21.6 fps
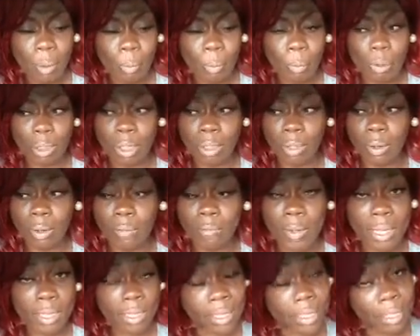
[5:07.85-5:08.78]
want to know
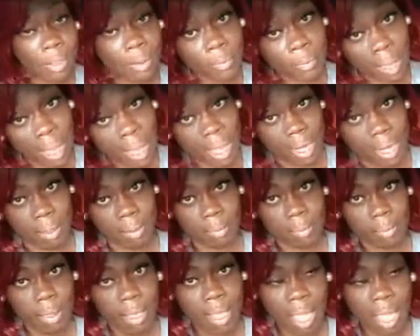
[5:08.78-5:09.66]
if I still got it,